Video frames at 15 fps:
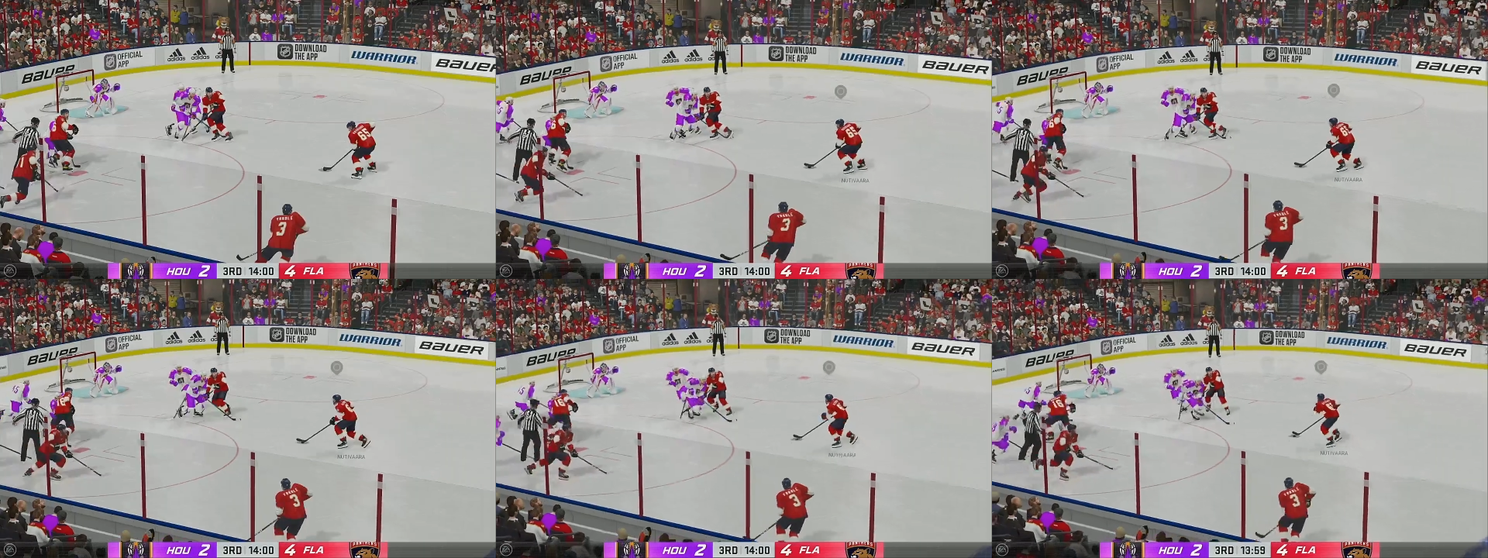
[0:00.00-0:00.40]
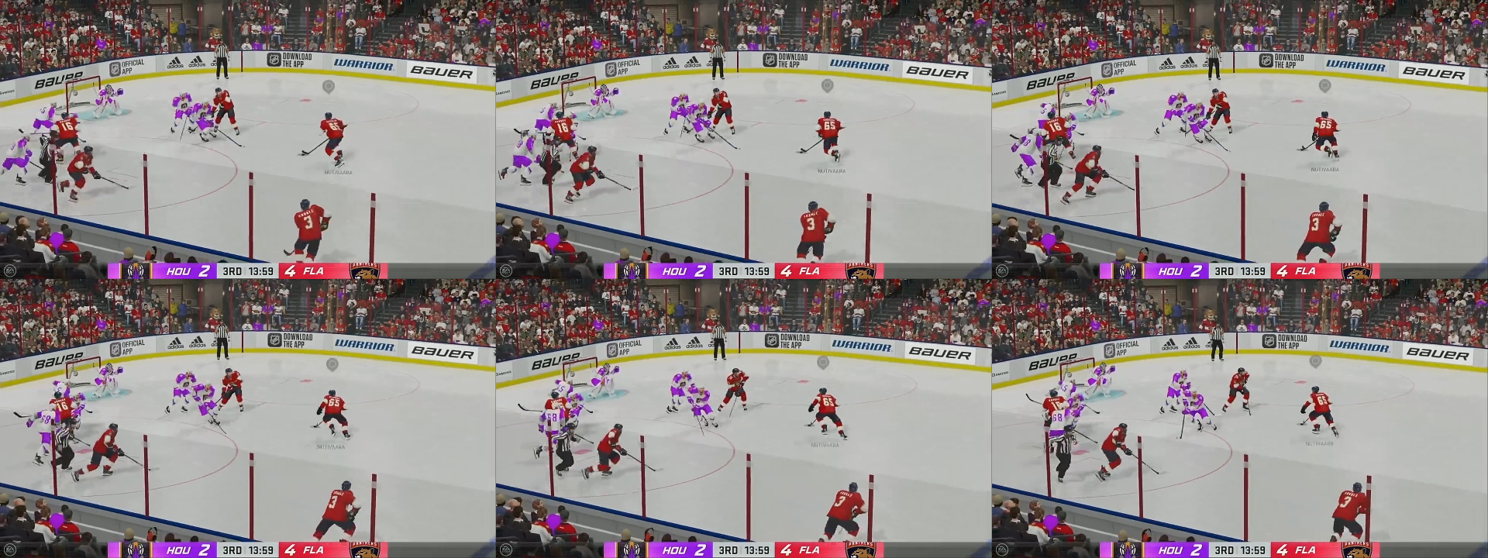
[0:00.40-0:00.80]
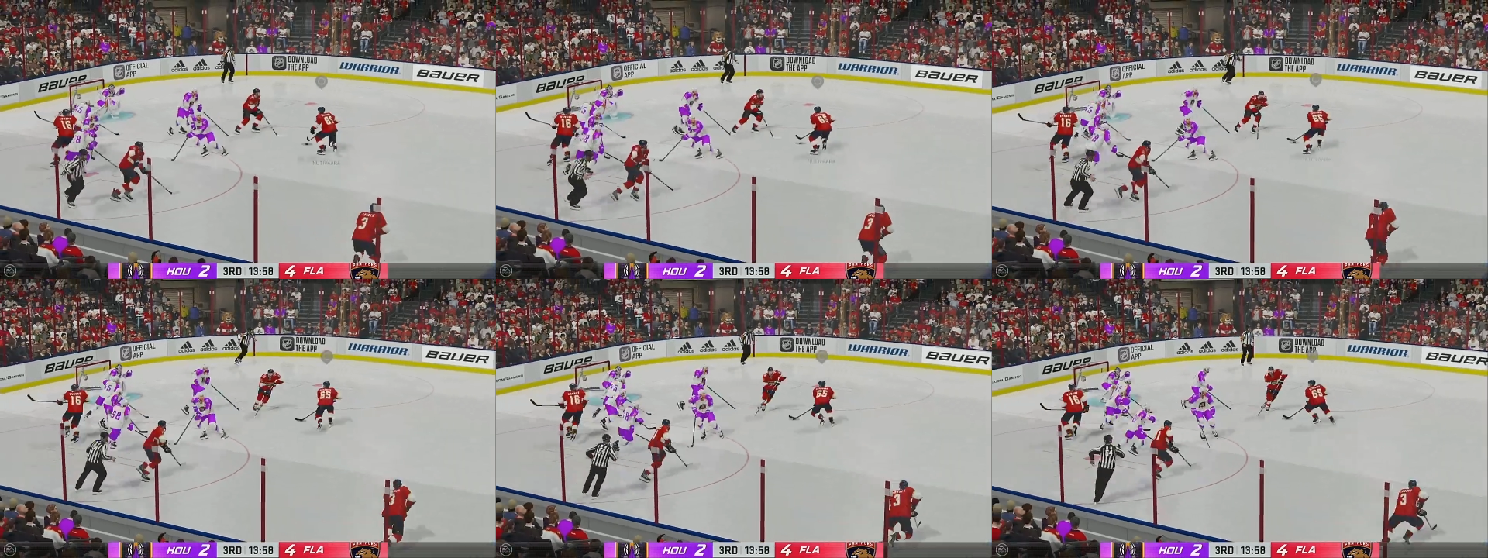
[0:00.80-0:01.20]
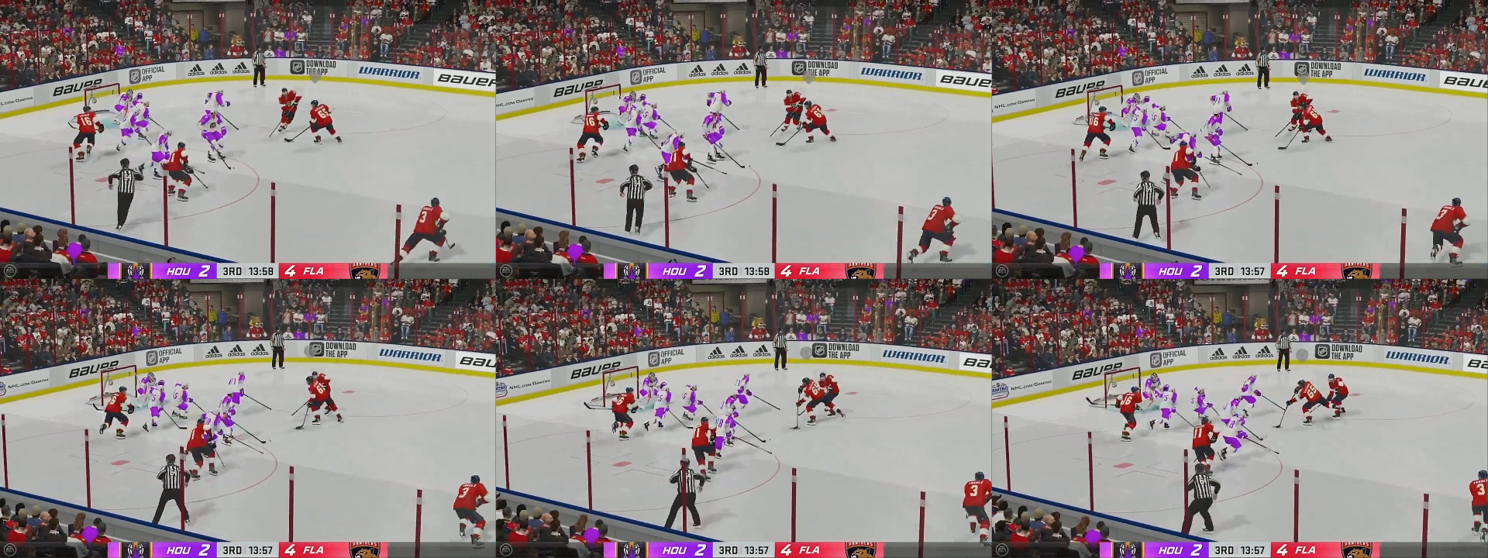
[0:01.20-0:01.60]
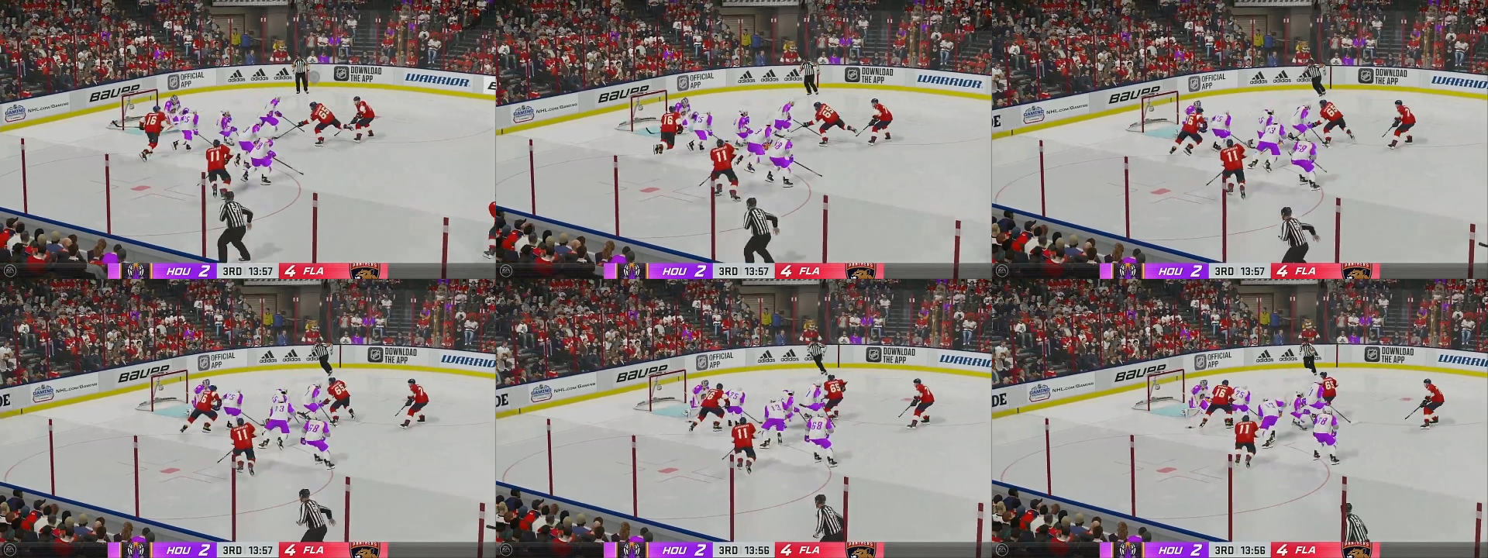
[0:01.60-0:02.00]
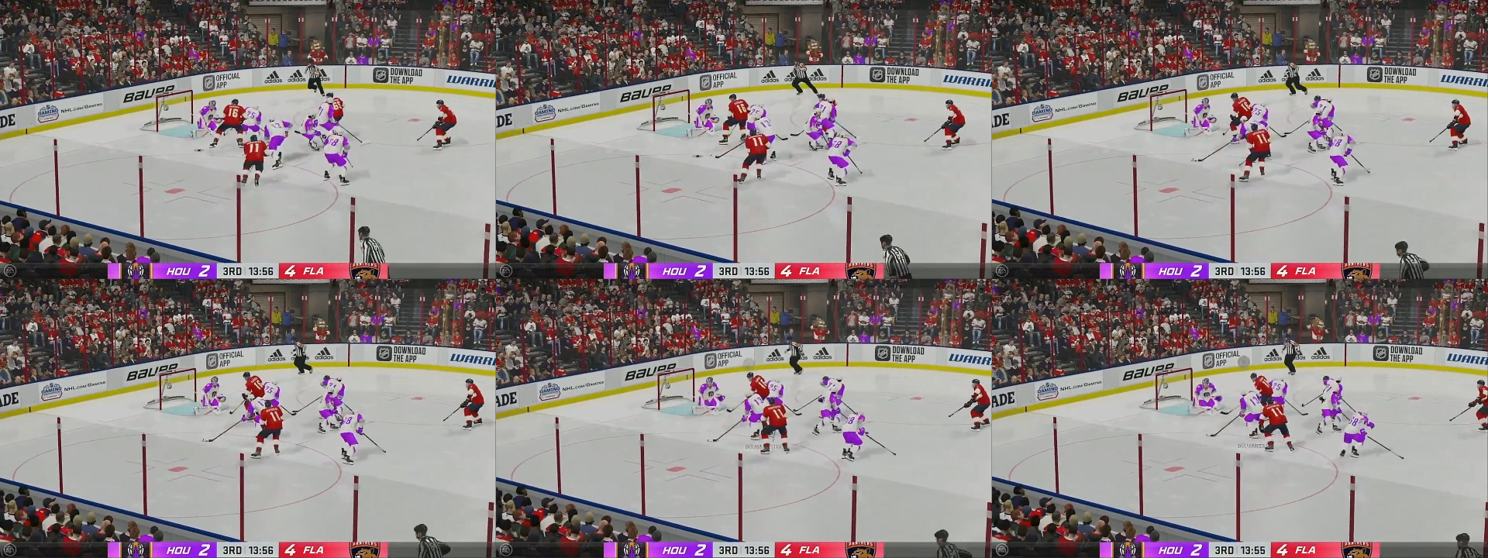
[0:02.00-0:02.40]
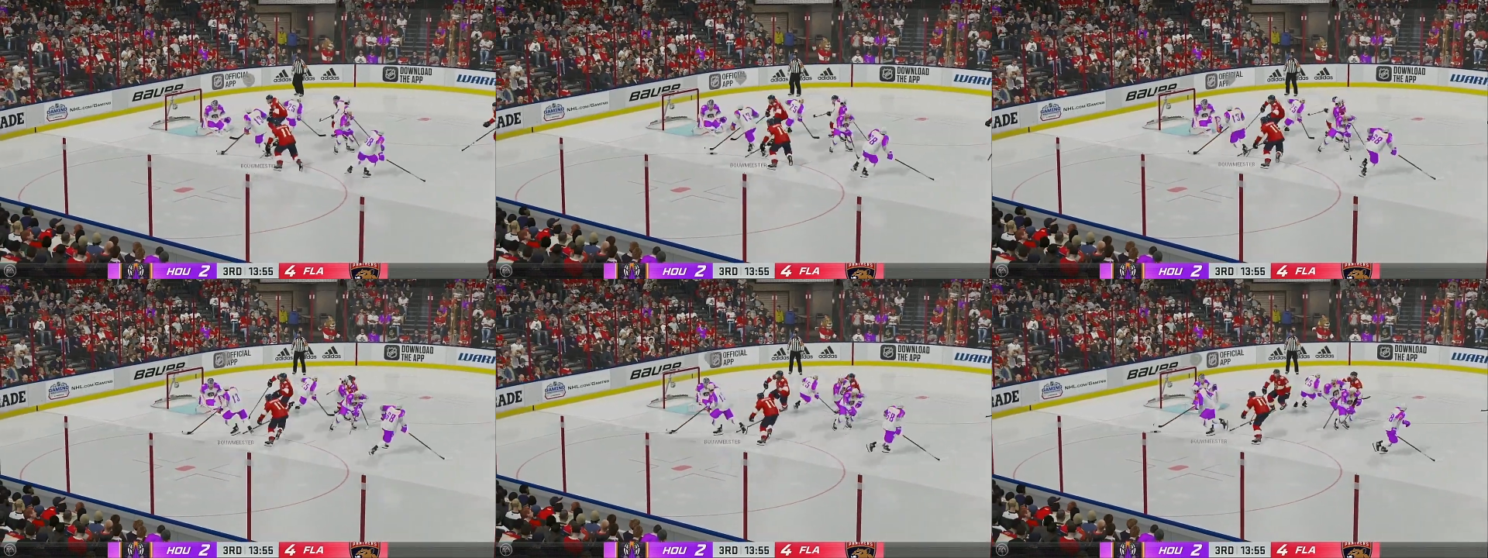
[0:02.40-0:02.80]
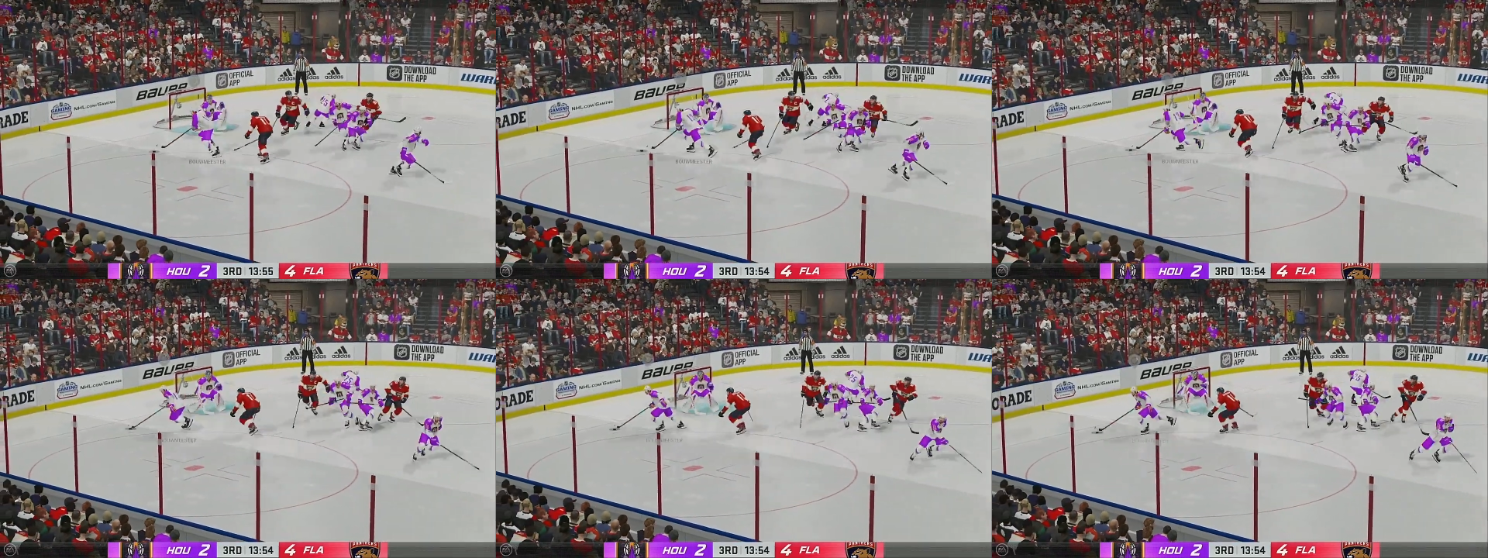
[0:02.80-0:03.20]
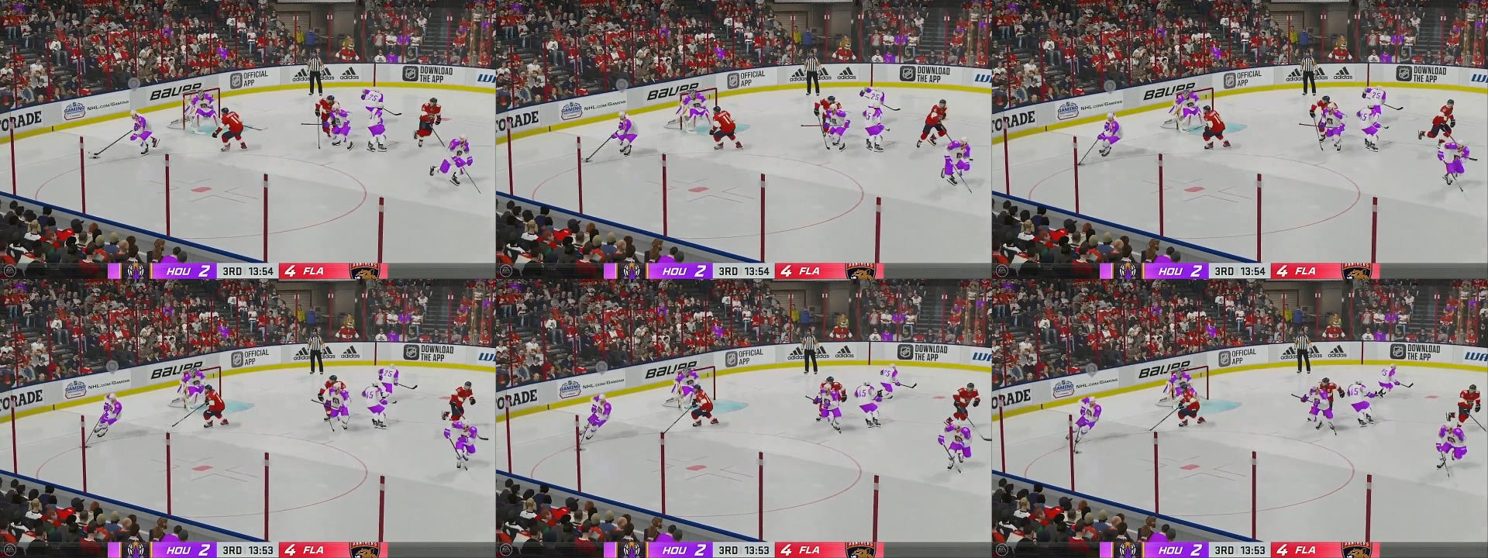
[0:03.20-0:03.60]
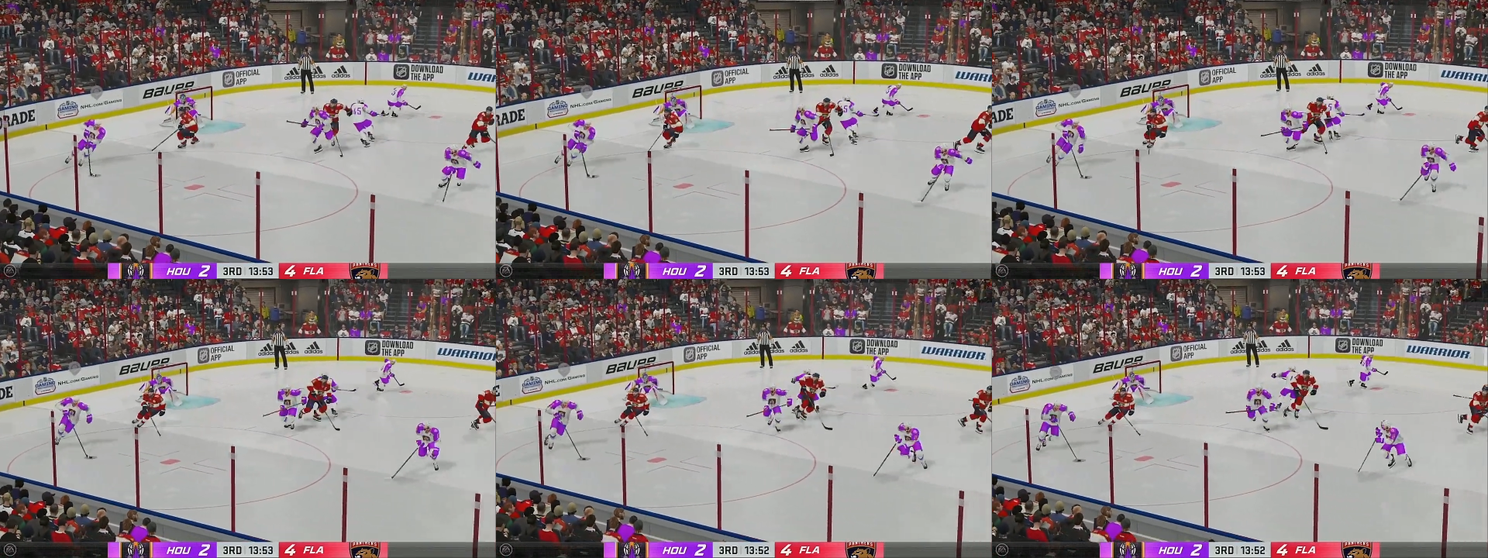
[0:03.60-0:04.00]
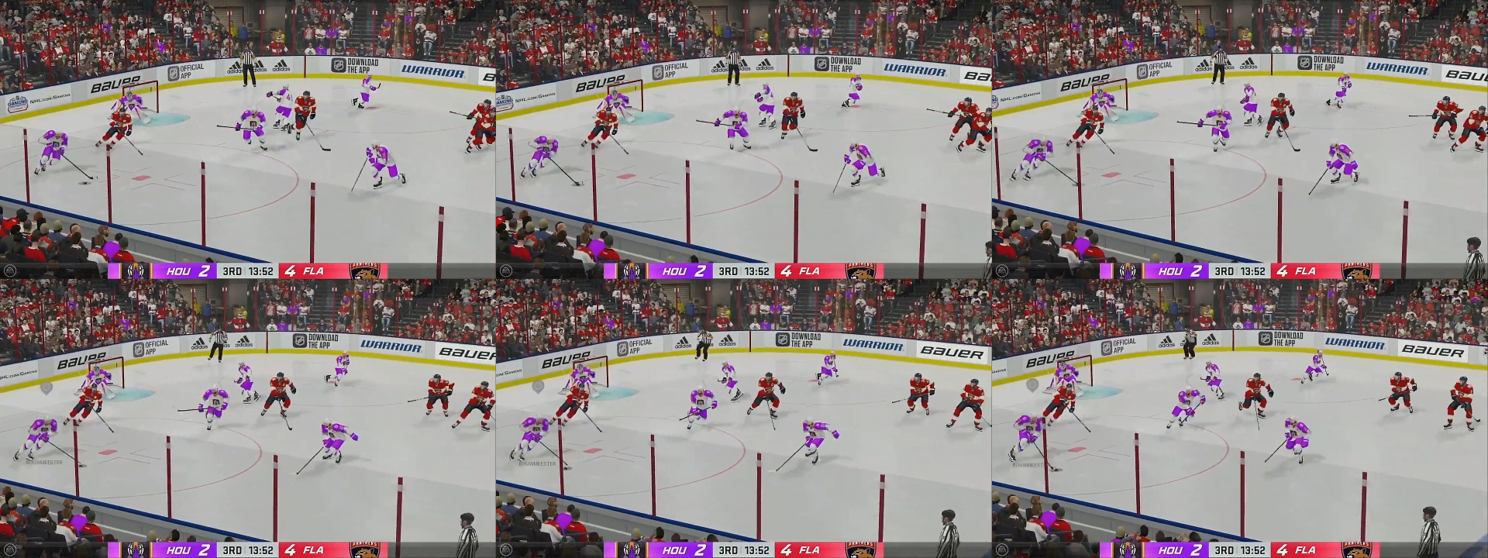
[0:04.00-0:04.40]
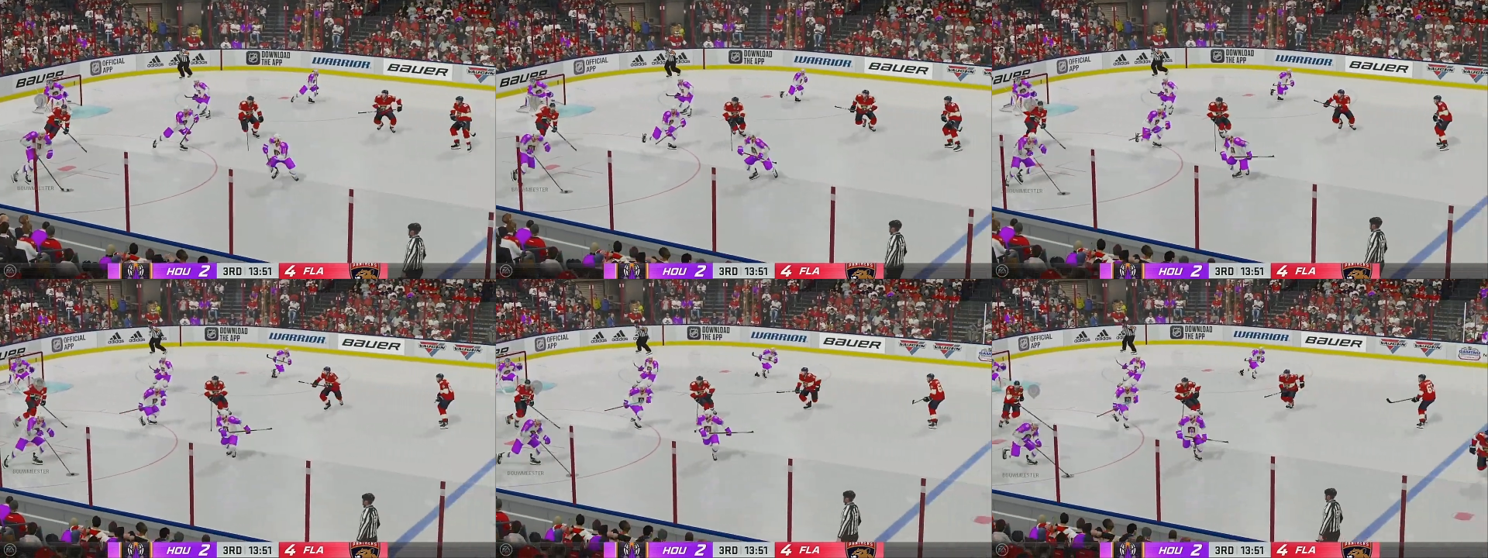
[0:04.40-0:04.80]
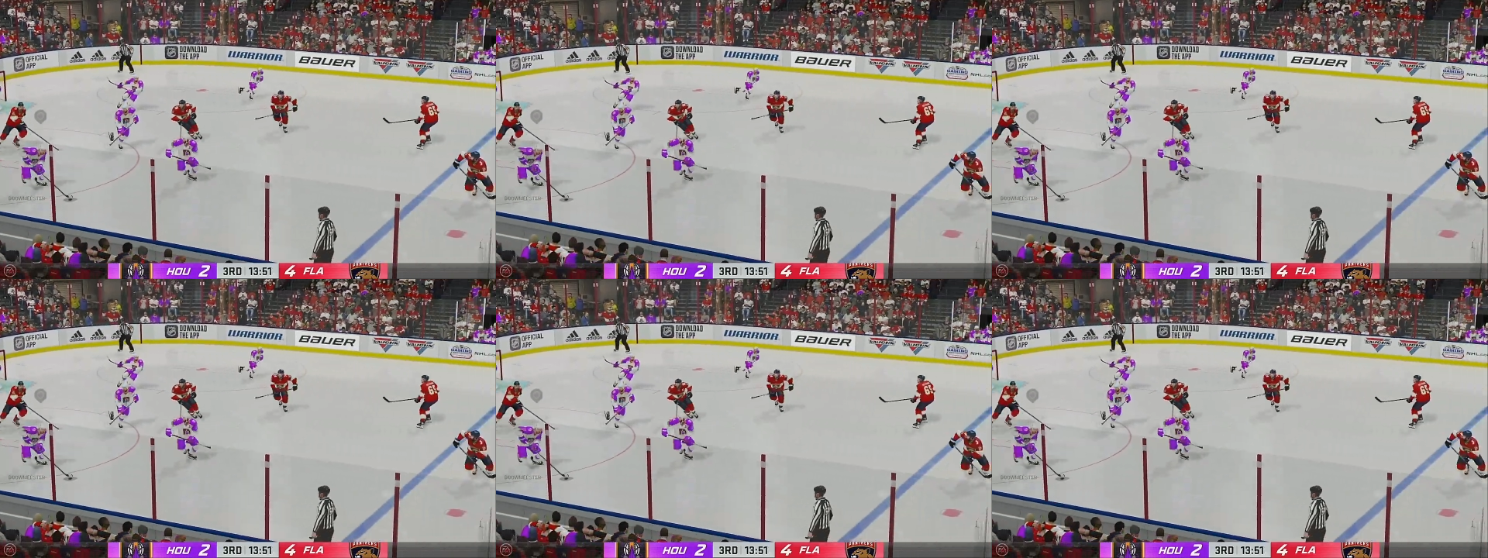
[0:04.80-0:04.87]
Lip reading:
(no speaker visible)